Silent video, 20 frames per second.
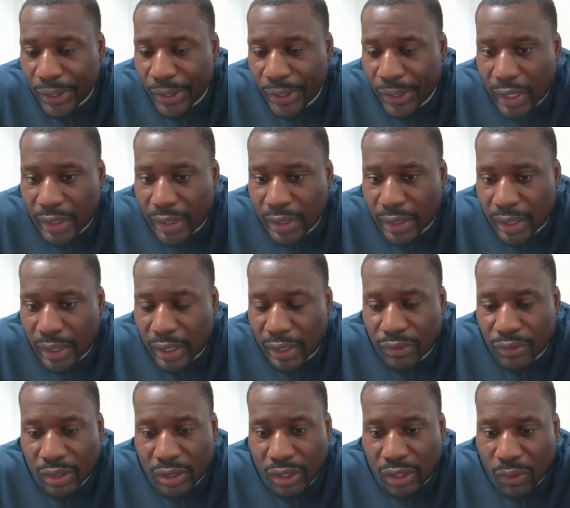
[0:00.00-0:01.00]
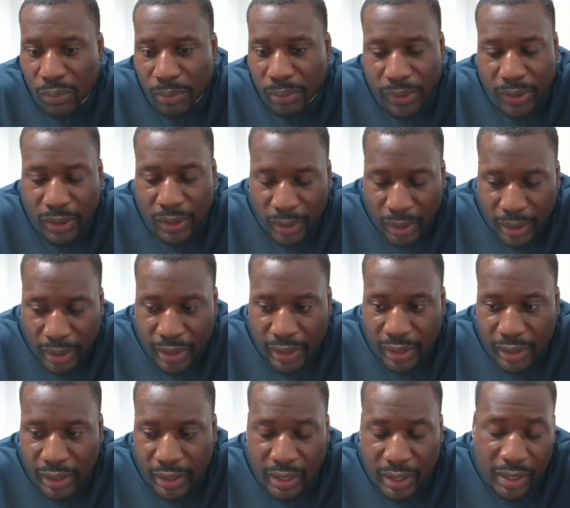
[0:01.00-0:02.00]
And, you know, but
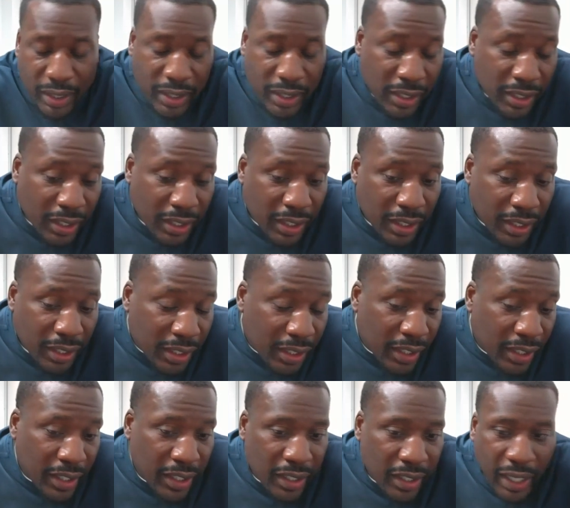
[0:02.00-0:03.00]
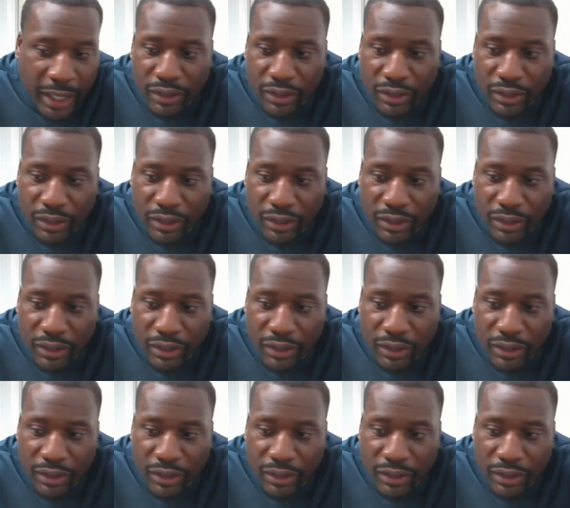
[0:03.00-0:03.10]
And again,